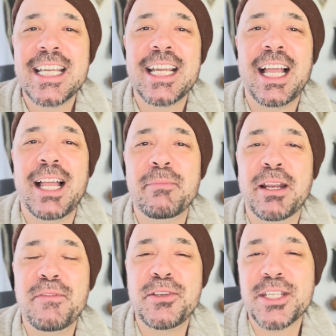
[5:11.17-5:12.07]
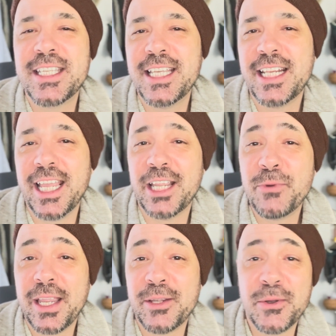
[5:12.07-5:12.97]
But if you just did a
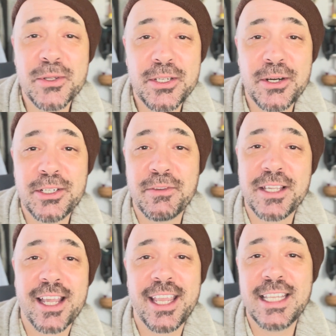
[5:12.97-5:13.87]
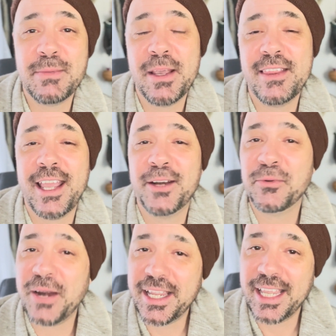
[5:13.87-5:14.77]
quick Google search of Scott K. Smith and
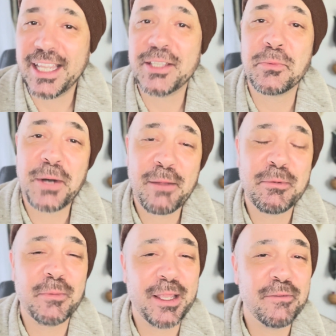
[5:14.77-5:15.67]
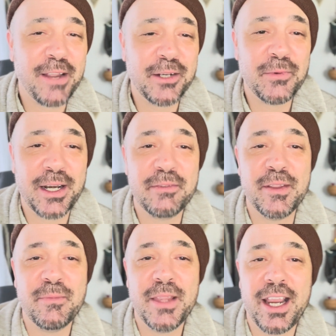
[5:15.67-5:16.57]
Reiki, you'll probably find one of
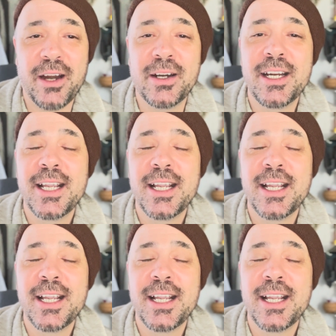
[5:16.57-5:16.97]
them there.